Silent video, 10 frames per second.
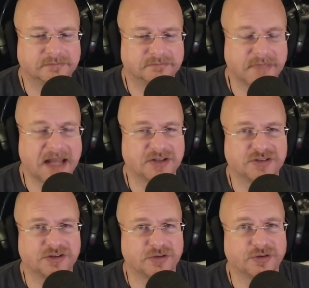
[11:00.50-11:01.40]

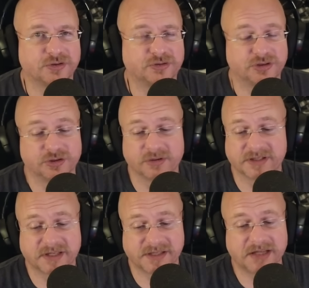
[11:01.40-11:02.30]
managed to do, to do
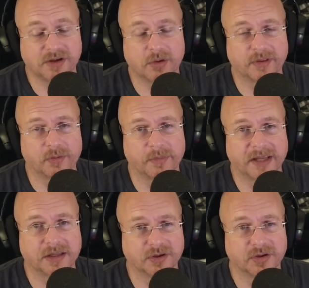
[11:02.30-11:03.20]
this because I know they were
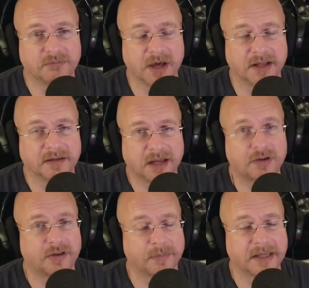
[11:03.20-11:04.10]
making good money. I
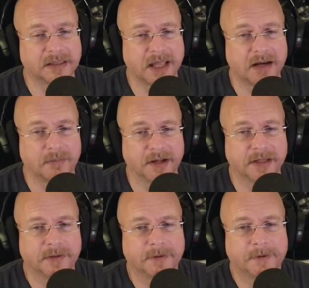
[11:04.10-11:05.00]
know they're making a lot of
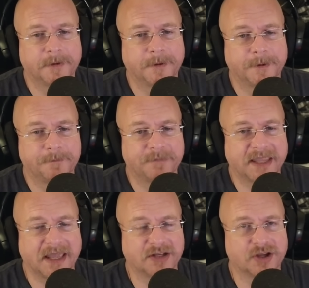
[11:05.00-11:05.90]
money,
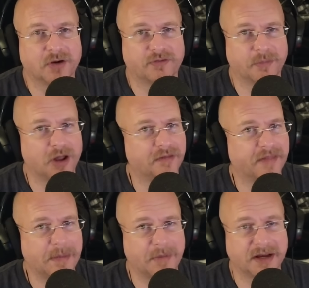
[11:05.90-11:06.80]
and to go from all of
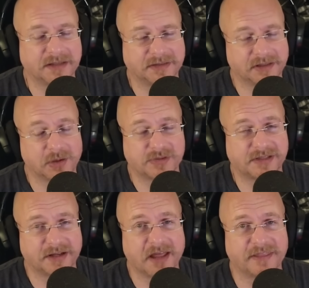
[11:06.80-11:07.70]
that money to close
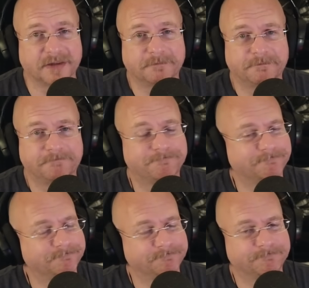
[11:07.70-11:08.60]
to nothing,
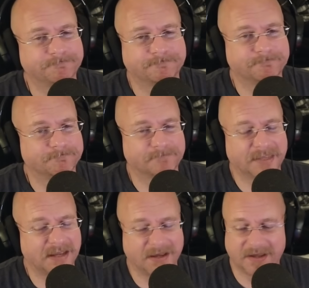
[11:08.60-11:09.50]

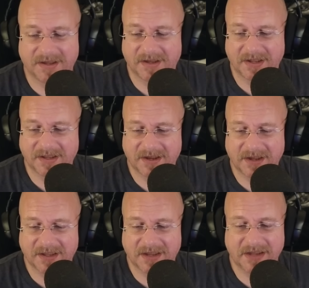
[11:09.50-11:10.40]
uh, I,
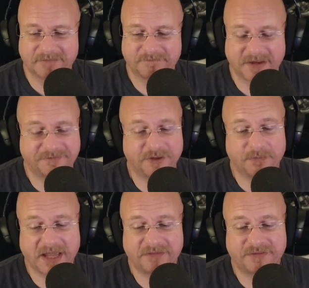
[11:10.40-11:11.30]
I, I I feel
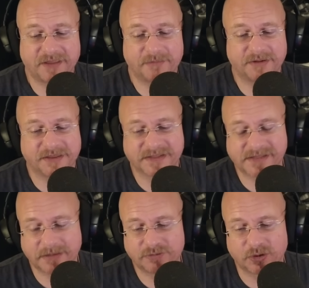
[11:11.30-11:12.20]
bad for them. But in the
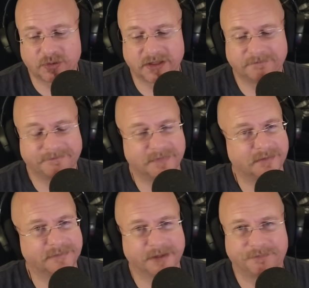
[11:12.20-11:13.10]
same token,
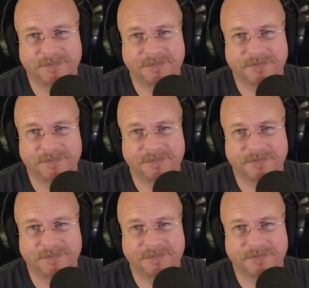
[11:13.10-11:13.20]
you